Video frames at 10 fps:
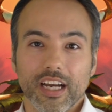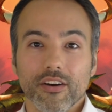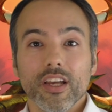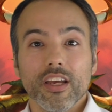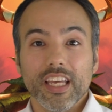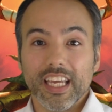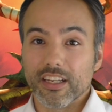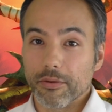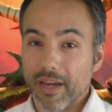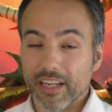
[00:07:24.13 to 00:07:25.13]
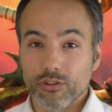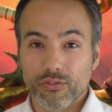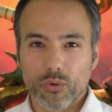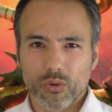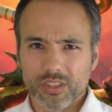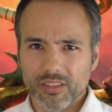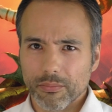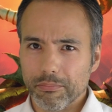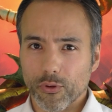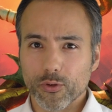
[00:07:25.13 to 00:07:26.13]
Now, in Commander, of course,
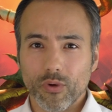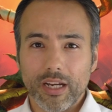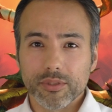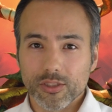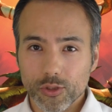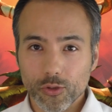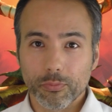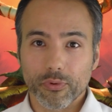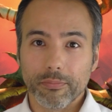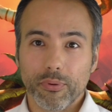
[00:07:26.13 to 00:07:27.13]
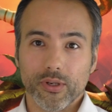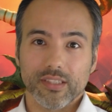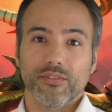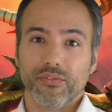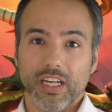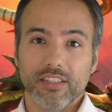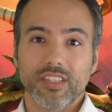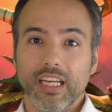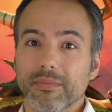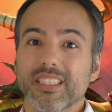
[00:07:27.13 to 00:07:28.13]
board wipes, super important. 5
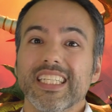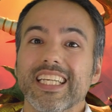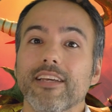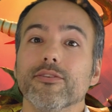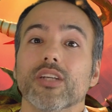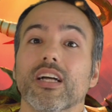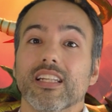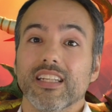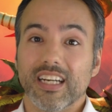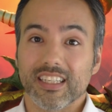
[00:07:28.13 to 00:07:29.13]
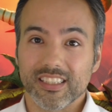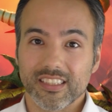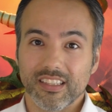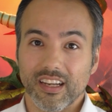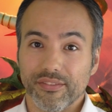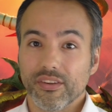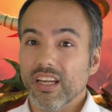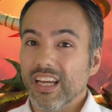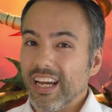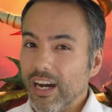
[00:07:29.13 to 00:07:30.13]
damage kills a lot of stuff.
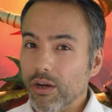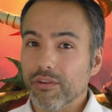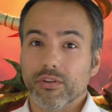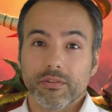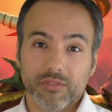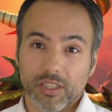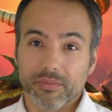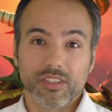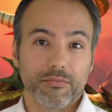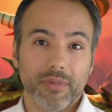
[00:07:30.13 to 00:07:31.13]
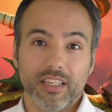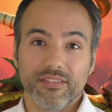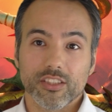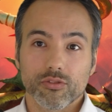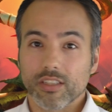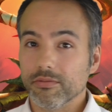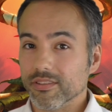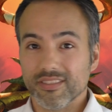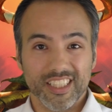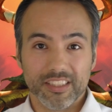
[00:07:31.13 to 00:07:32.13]
However, some stuff might have
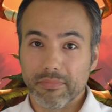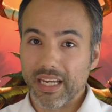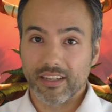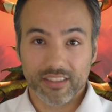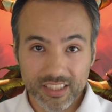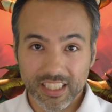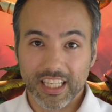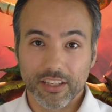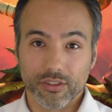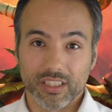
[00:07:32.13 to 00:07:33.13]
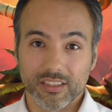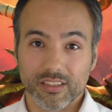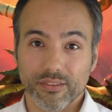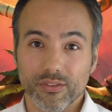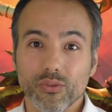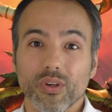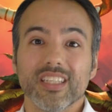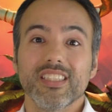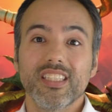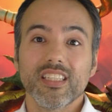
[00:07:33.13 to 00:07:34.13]
indestructible. Doesn't matter. It's going to kill that stuff too.
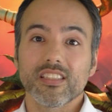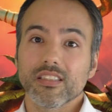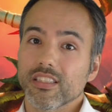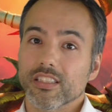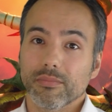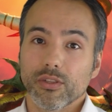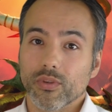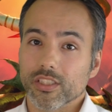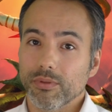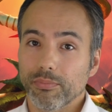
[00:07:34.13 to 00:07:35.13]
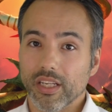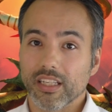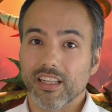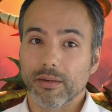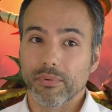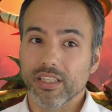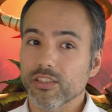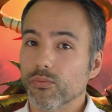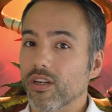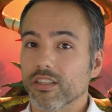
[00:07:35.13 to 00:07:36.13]
And additionally, somebody wants to be playing a lot of
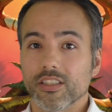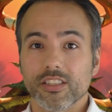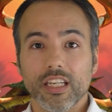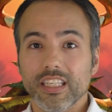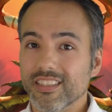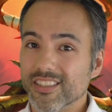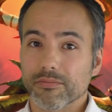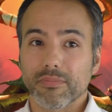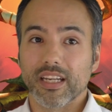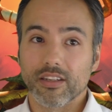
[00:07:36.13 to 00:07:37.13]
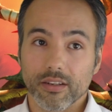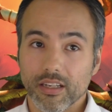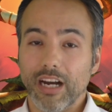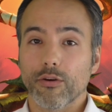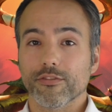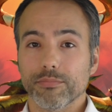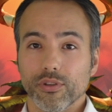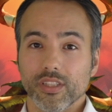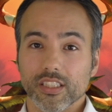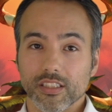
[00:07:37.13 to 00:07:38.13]
planeswalkers. Doesn't matter. Hour of
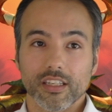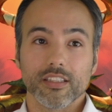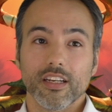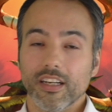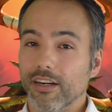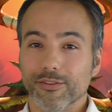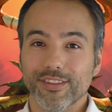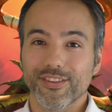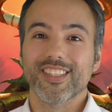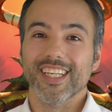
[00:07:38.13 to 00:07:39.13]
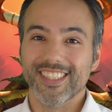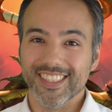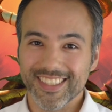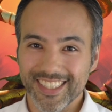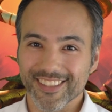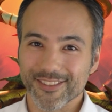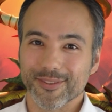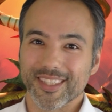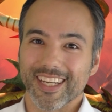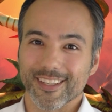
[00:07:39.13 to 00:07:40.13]
Bolus, Hour of Devastation deals
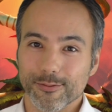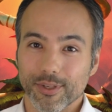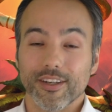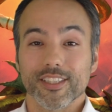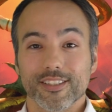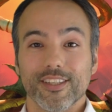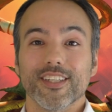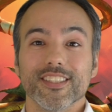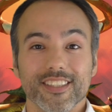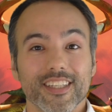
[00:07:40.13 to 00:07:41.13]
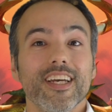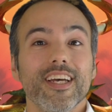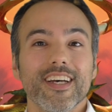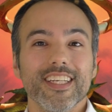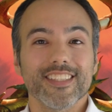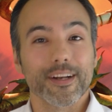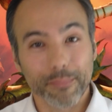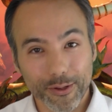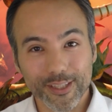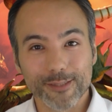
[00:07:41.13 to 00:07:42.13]
with that as well, as long as it's not a
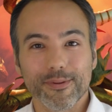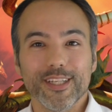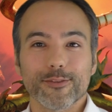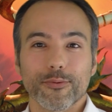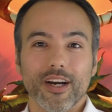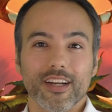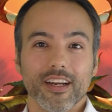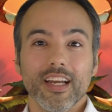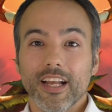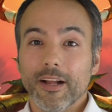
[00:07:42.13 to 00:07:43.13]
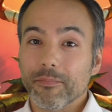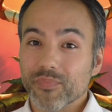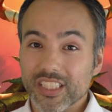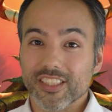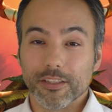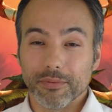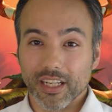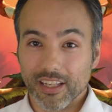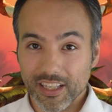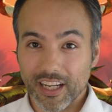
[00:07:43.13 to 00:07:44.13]
bolus planeswalker. This is going to
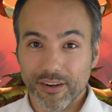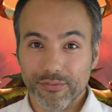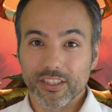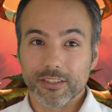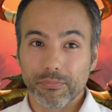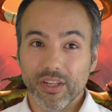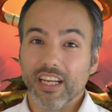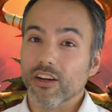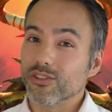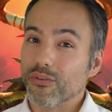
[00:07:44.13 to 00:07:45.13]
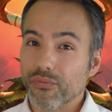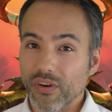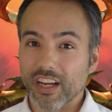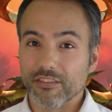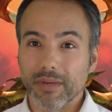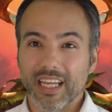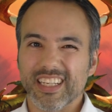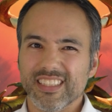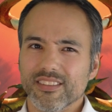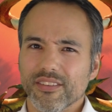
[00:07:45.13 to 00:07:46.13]
be a lot of fun to play. Also, 5
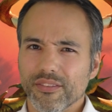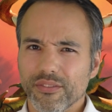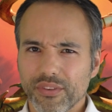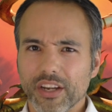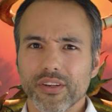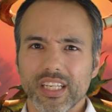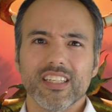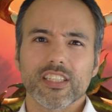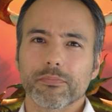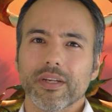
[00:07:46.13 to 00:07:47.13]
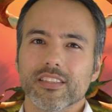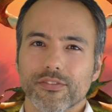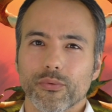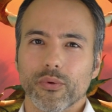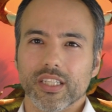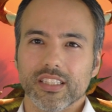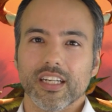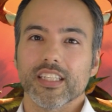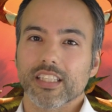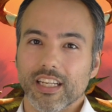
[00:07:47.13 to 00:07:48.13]
mana is very inexpensive for what it
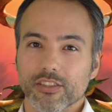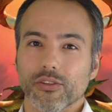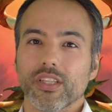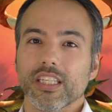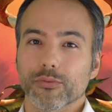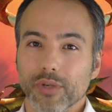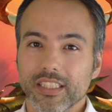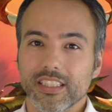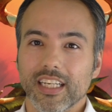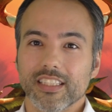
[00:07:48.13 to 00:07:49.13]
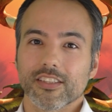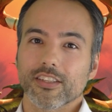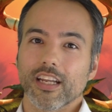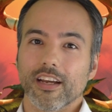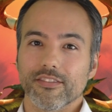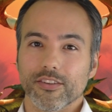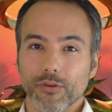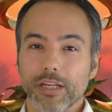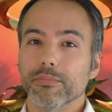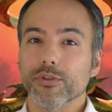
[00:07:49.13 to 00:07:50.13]
does. I also think red decks are going to have a
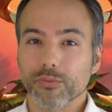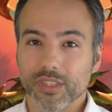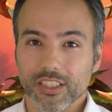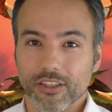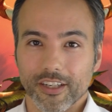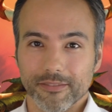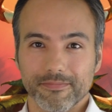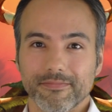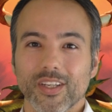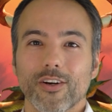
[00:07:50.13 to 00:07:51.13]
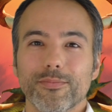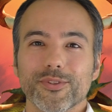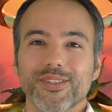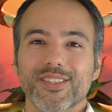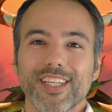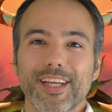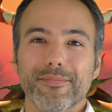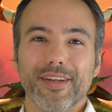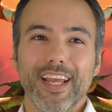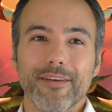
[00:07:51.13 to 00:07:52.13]
great boon with this card. Almost the
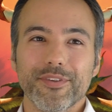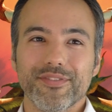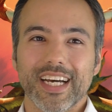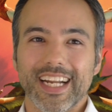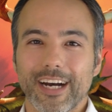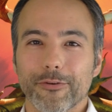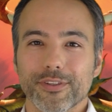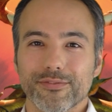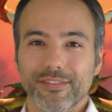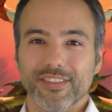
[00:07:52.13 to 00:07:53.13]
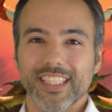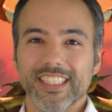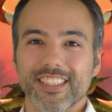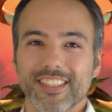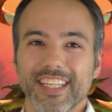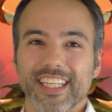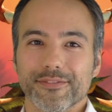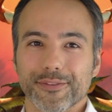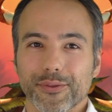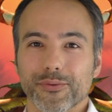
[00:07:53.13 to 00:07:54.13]
same name, we've got Hour of Revelation
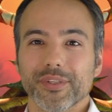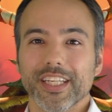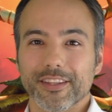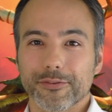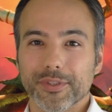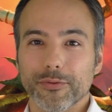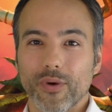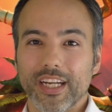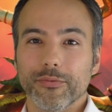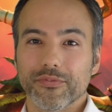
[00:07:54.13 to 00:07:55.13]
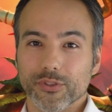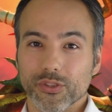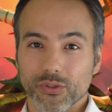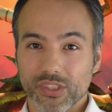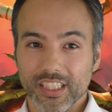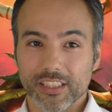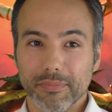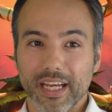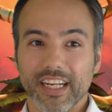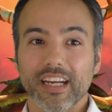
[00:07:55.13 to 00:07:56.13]
next for 3 and 3 white for 6
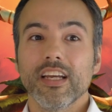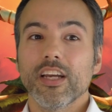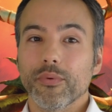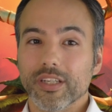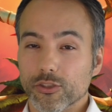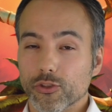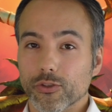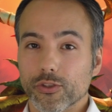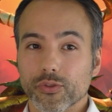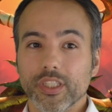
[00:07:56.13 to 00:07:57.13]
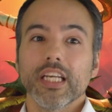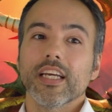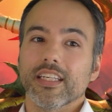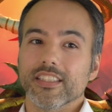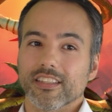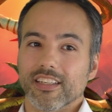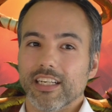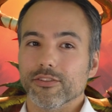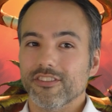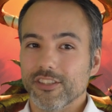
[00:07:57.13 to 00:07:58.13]
mana. We got a sorcery. It's going to
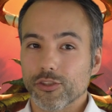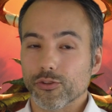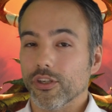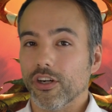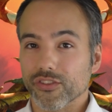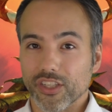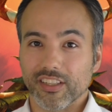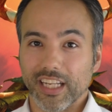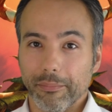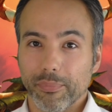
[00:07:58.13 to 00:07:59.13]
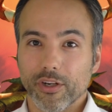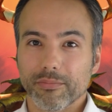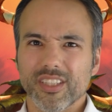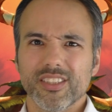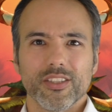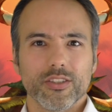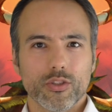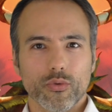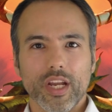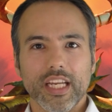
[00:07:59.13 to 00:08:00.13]
allow us to destroy all non-land permanents.
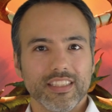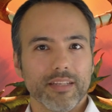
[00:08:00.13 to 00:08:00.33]
Great.